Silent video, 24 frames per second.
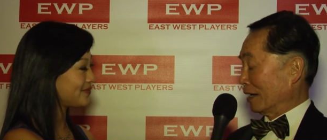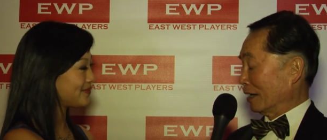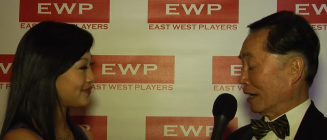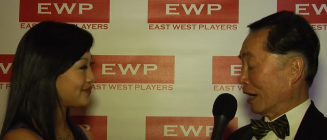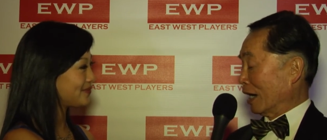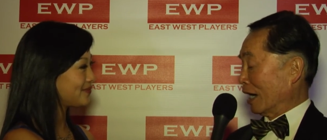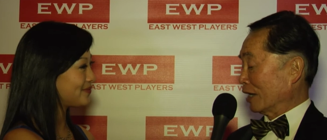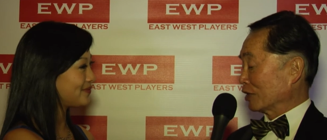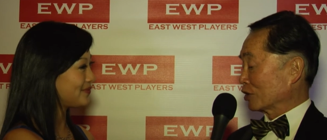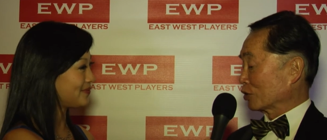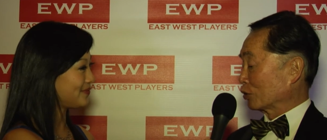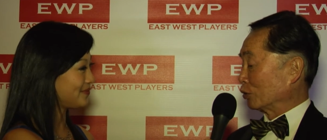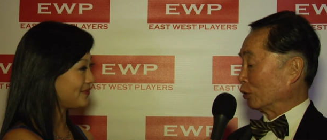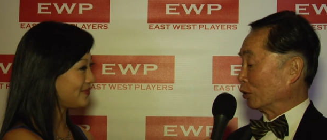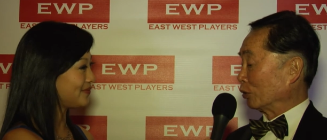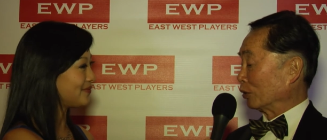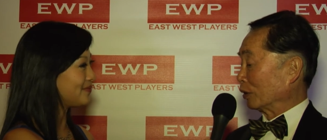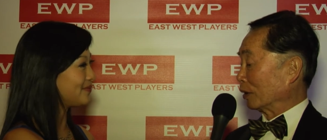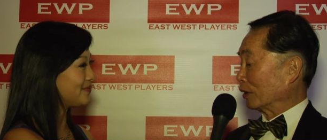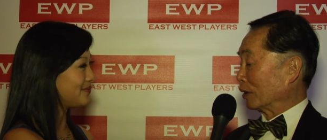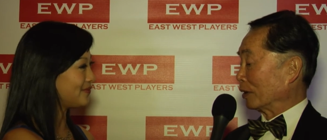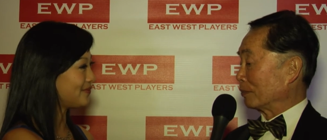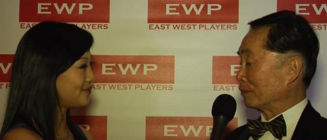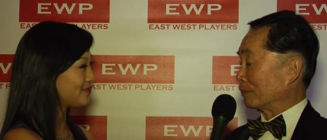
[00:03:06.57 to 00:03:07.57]
Speaker 1: a high
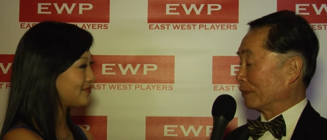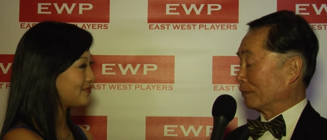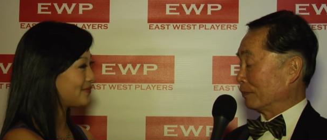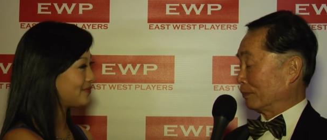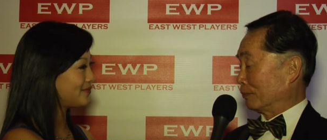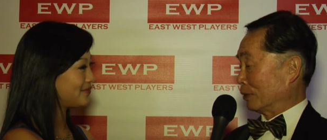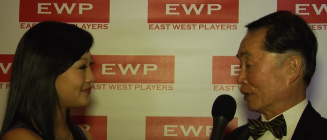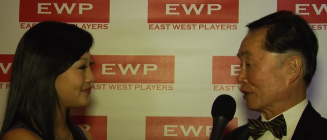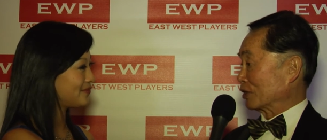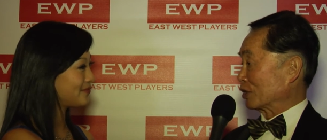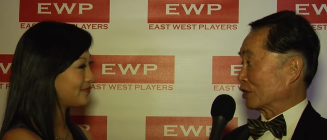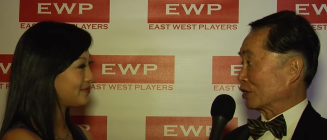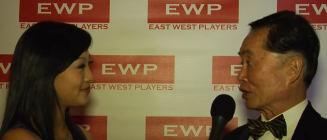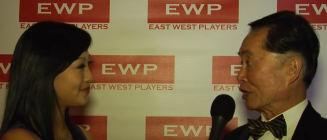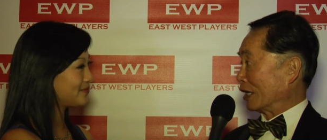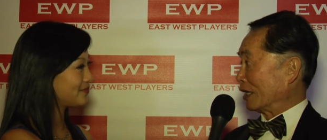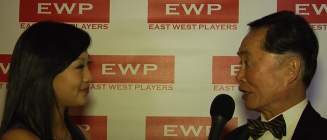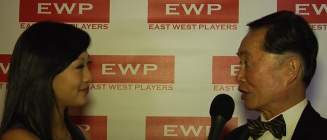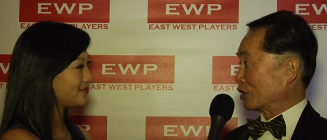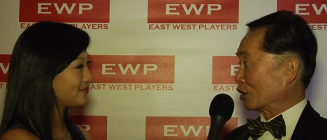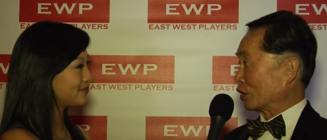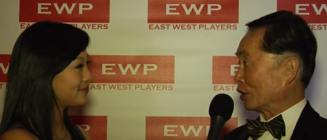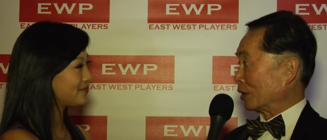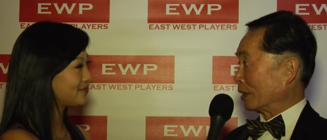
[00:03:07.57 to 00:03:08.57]
school uh,
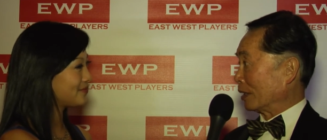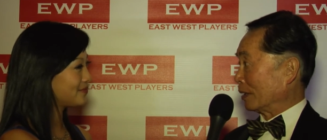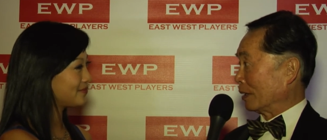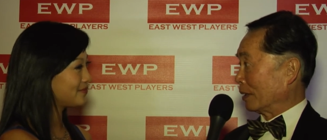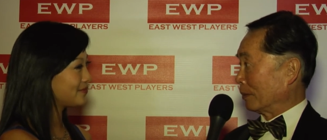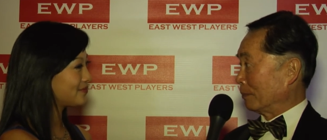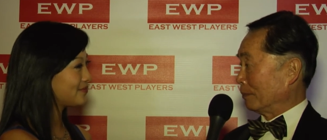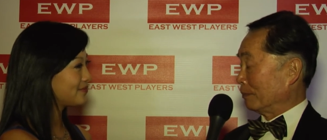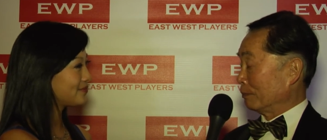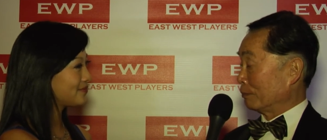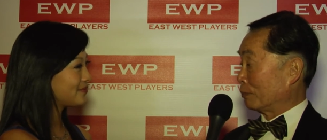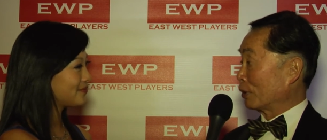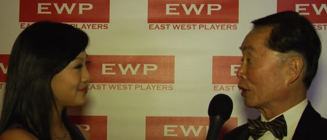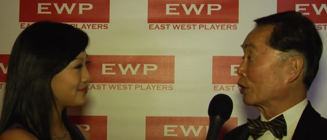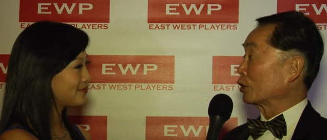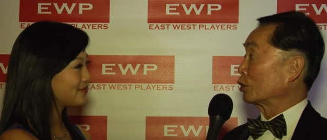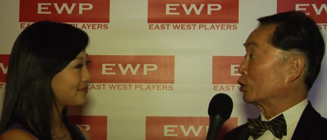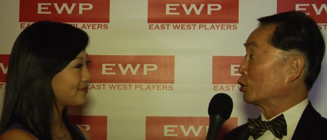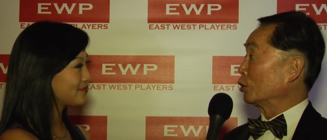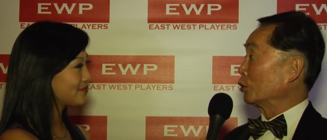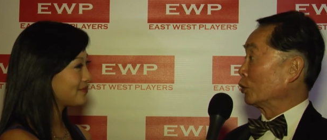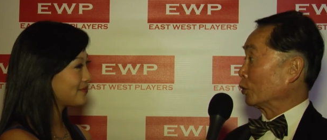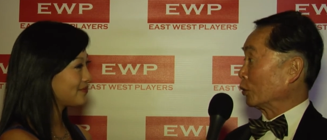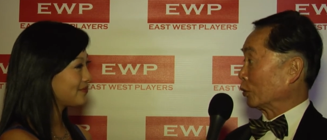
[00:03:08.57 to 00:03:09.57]
presentation, uh,
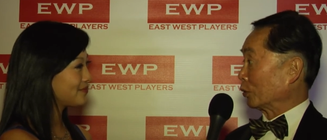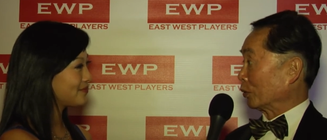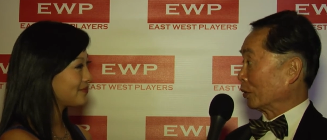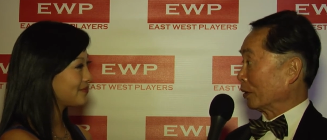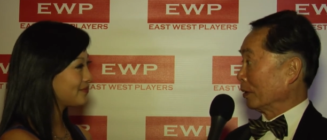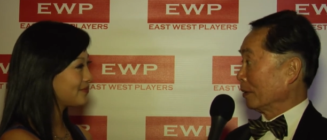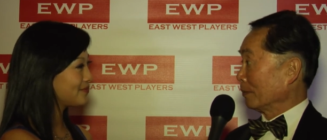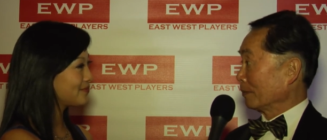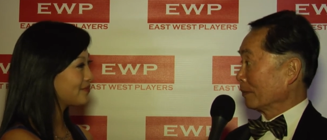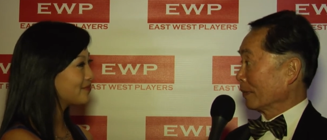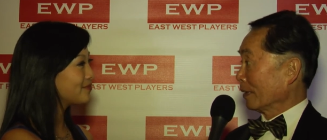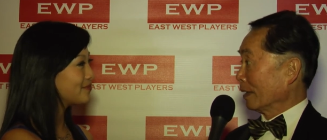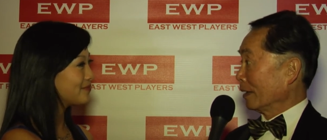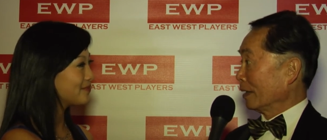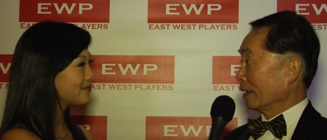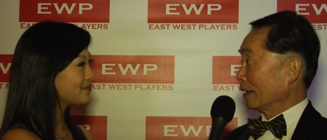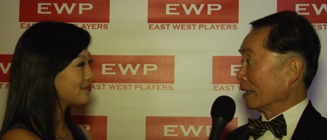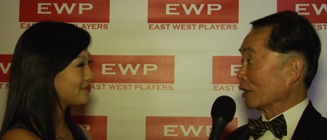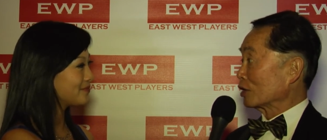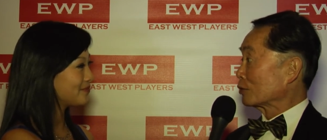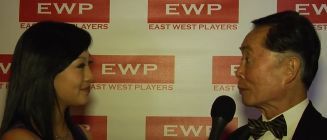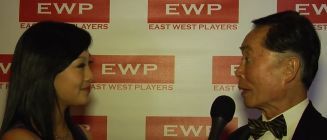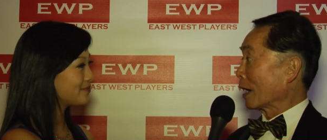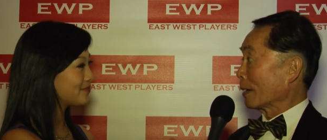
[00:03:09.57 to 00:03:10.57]
Brigadoon,
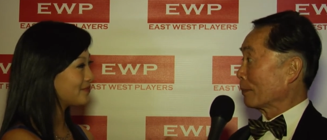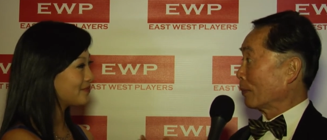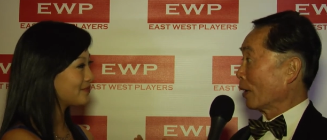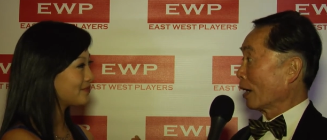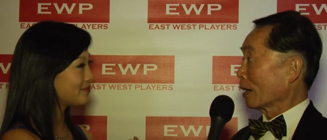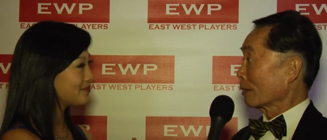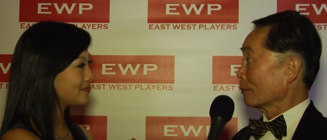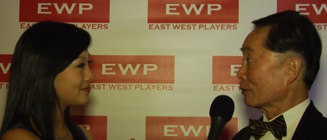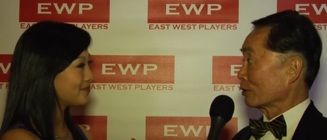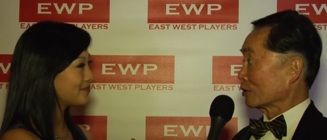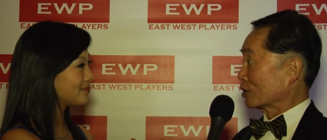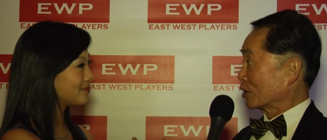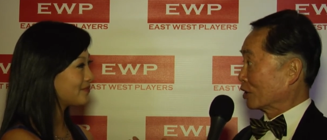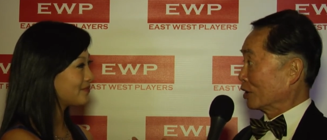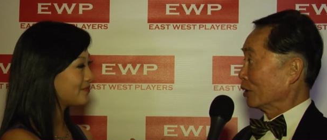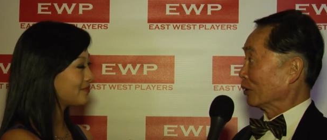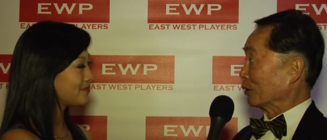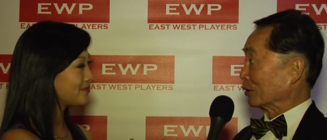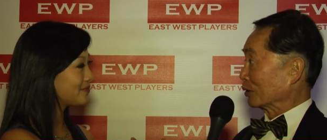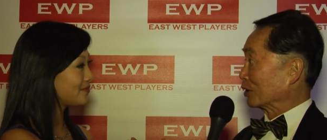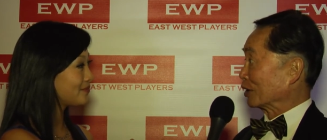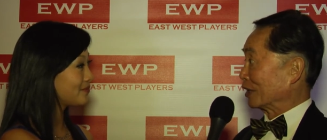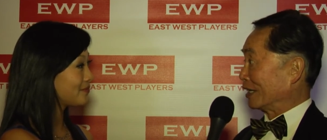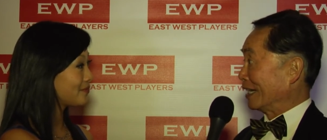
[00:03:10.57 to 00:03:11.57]
is my barber
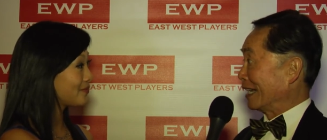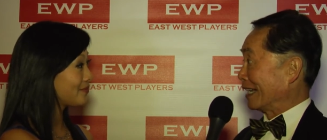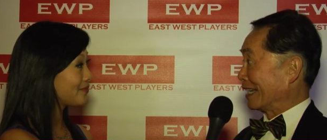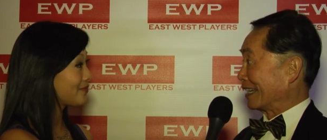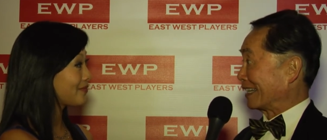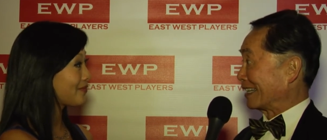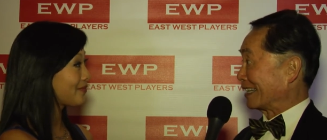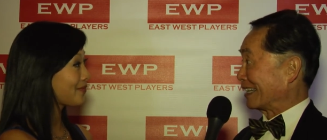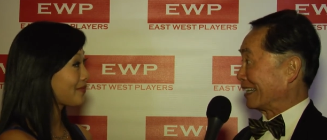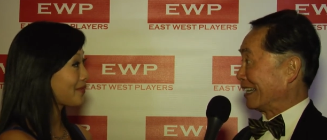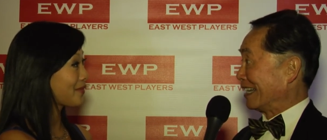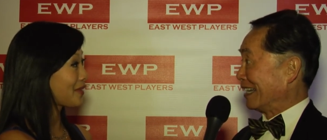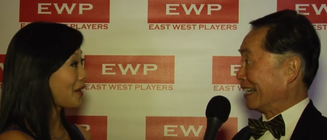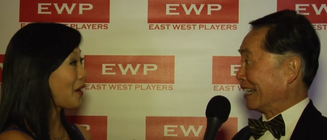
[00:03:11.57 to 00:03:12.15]
still today.